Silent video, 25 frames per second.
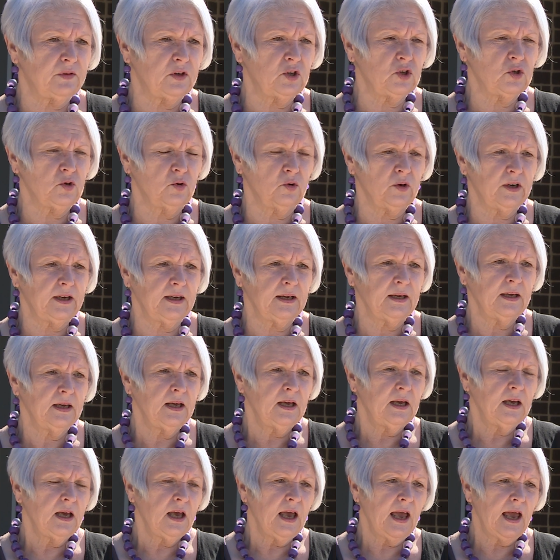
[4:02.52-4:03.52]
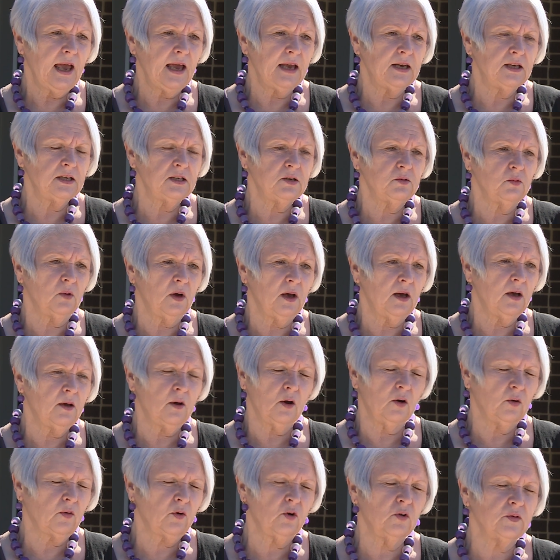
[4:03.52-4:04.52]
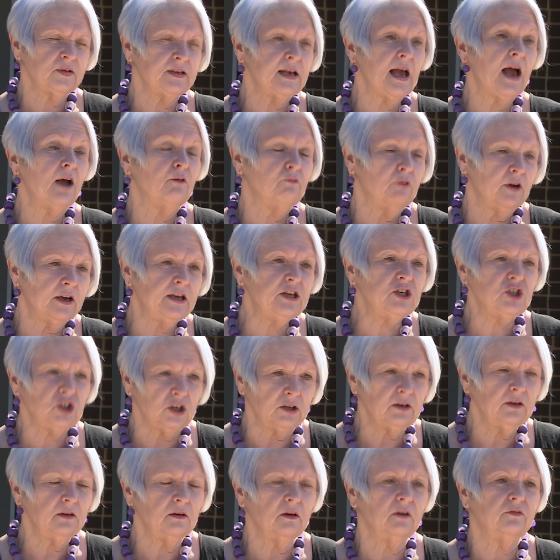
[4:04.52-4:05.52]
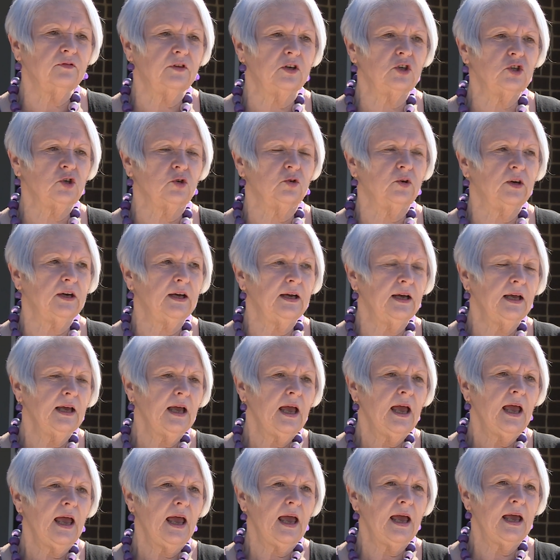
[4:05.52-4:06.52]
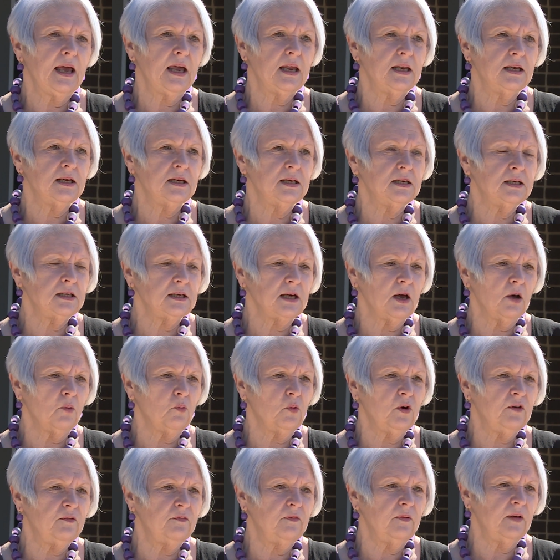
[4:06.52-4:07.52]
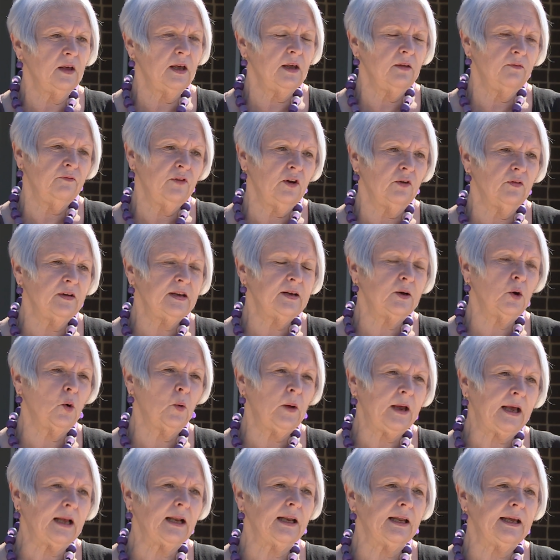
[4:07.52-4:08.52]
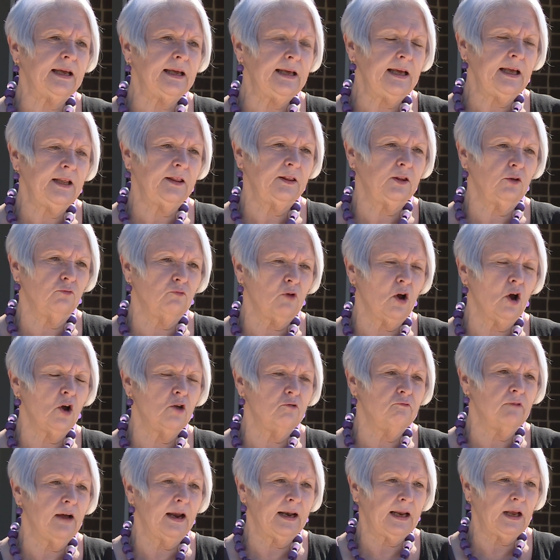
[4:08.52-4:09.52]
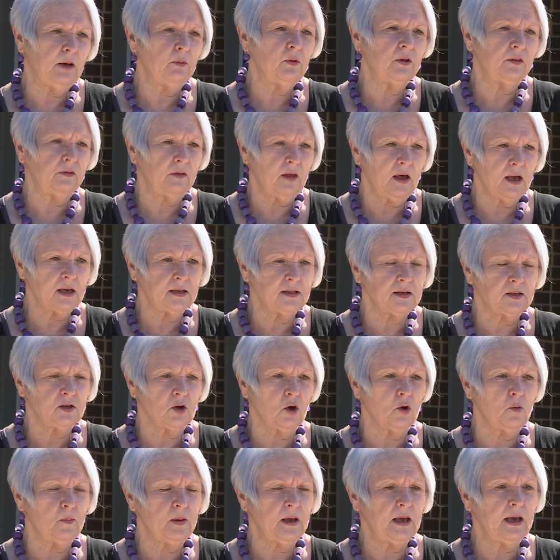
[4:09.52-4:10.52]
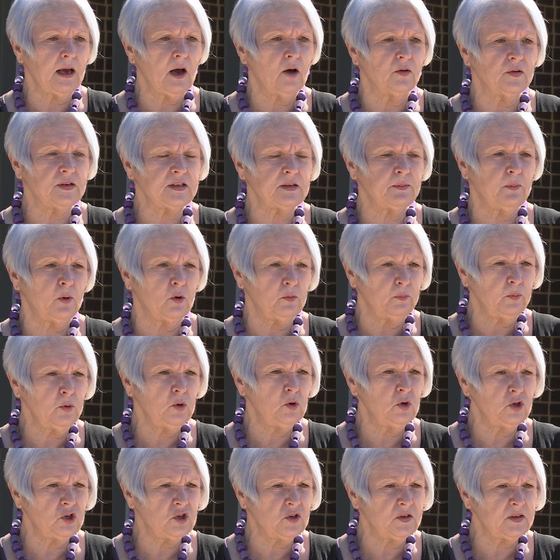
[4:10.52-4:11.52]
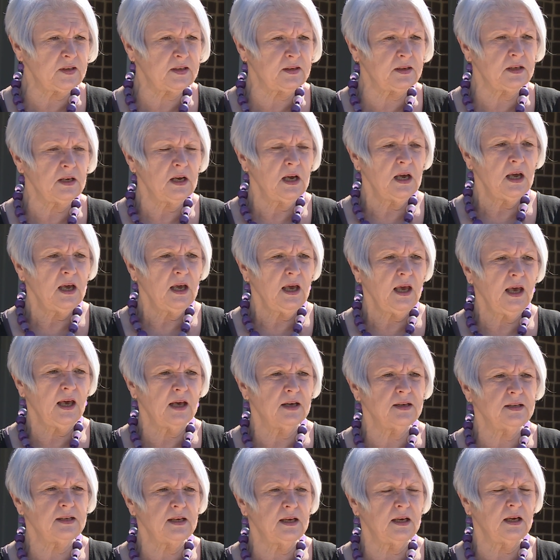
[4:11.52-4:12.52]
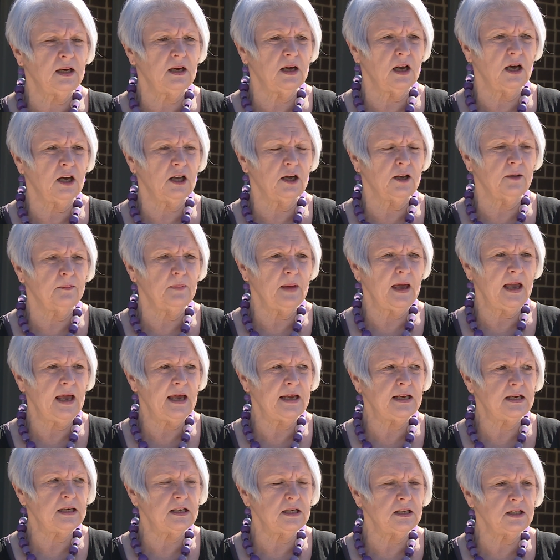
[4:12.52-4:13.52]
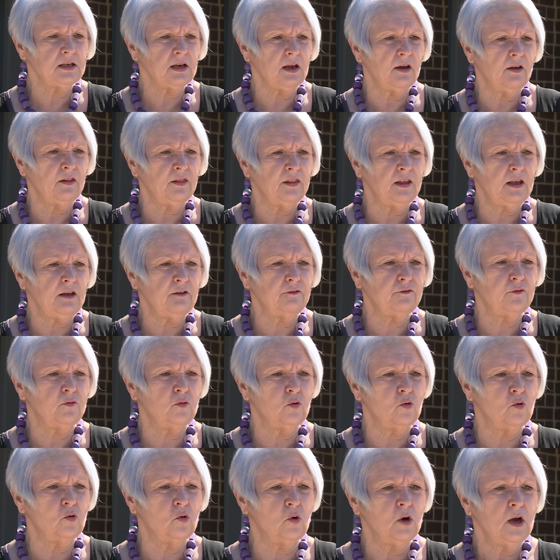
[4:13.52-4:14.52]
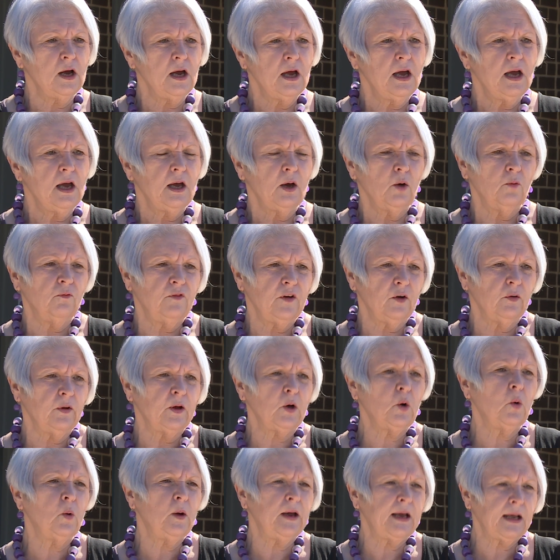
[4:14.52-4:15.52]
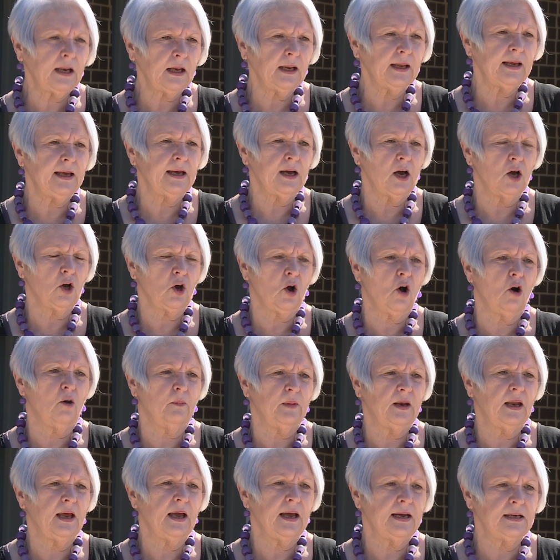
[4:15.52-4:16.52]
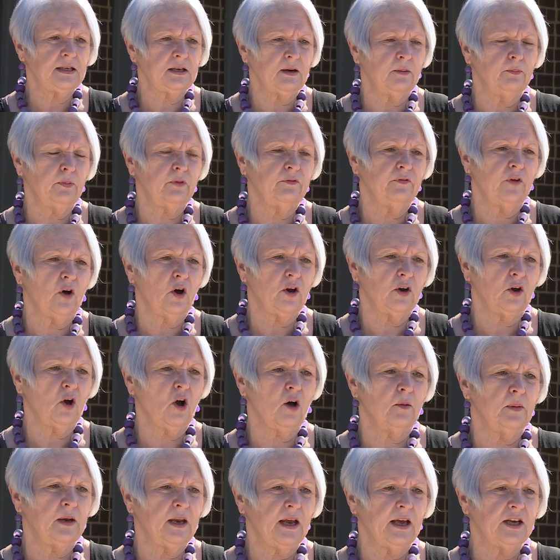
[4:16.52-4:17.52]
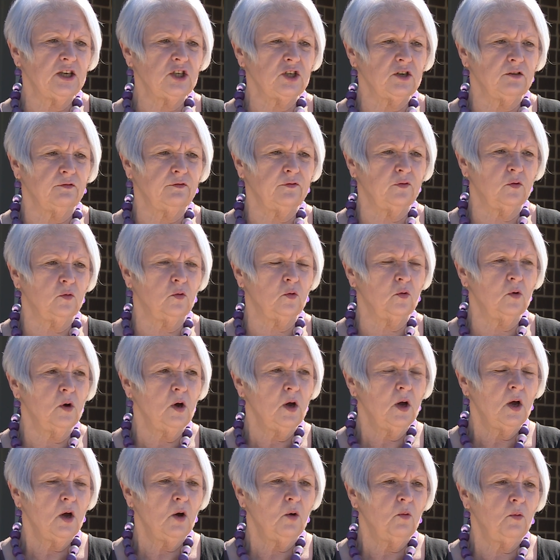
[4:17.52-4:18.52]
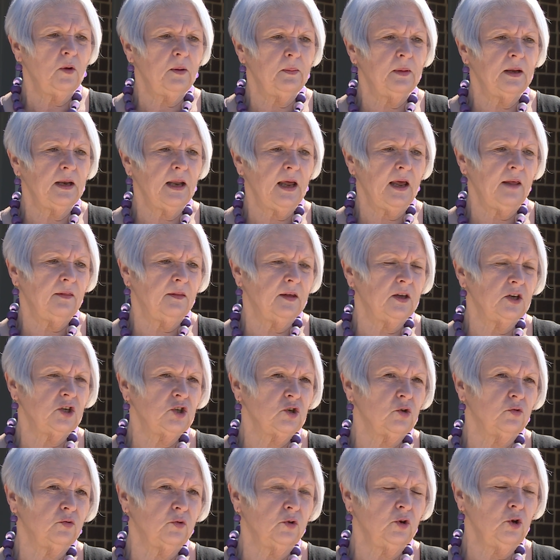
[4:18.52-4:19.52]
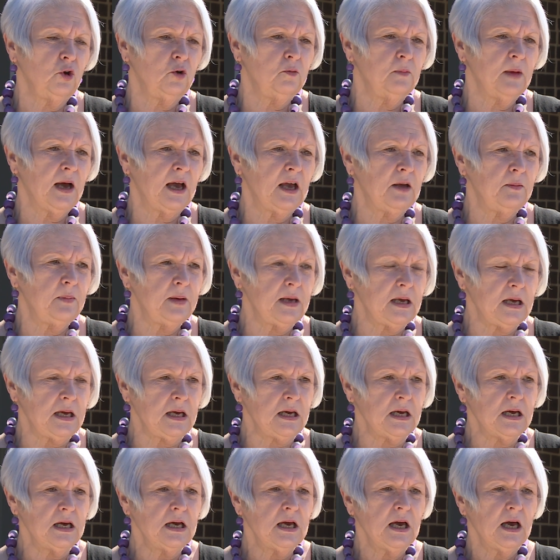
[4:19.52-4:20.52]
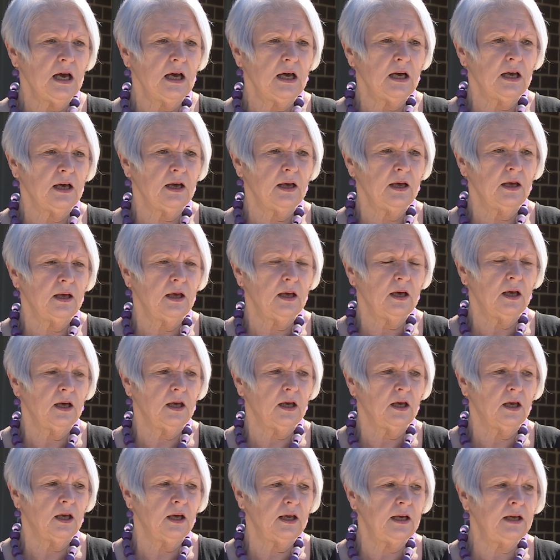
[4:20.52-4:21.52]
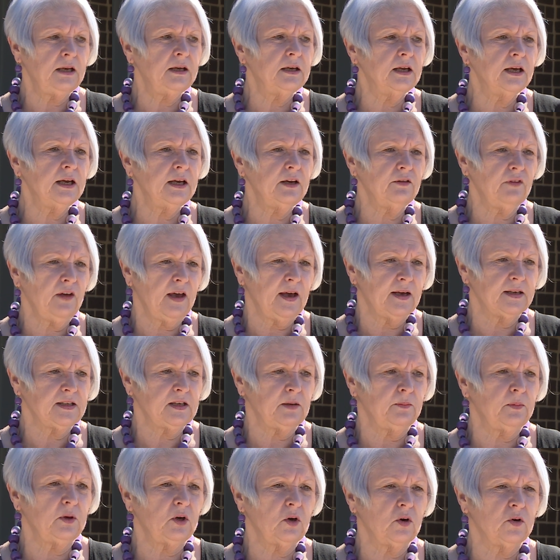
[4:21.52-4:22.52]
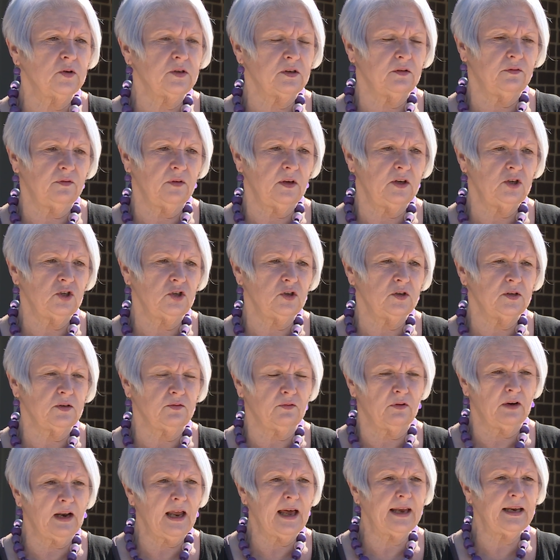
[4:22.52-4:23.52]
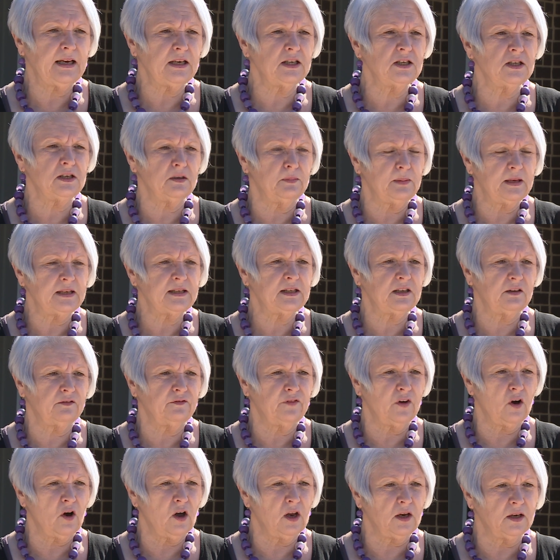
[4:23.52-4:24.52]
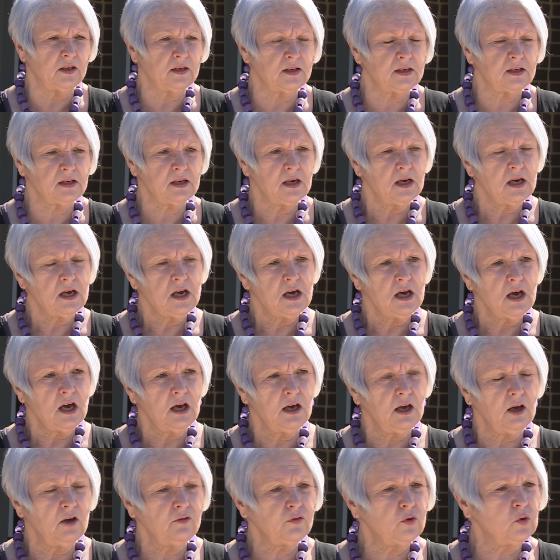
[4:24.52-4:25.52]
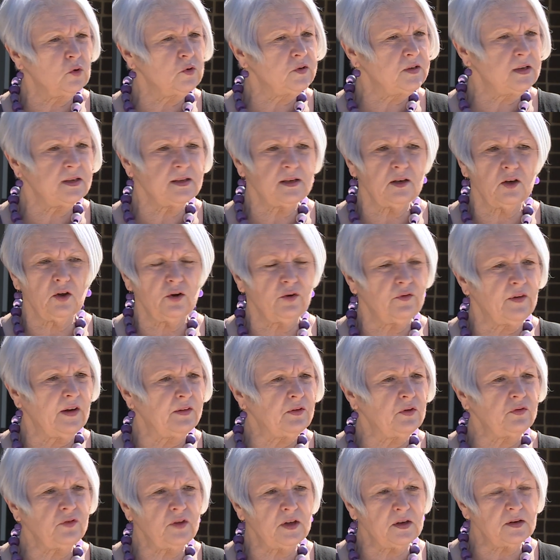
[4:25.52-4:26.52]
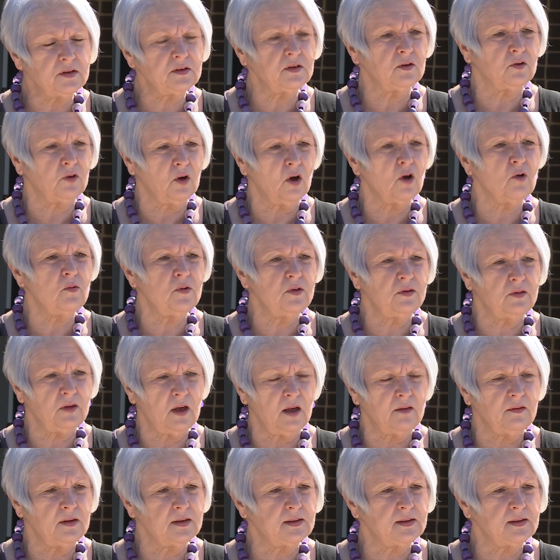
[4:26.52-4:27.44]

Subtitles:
Victoria and across our region of Victoria, and we've very quickly hit the road running with that. So being able to spot purchase housing and therefore very quickly accommodate and provide accommodation for women and their children who may be in need of housing because of issues relating to domestic violence. Of course, there's a lot of other things that go with that.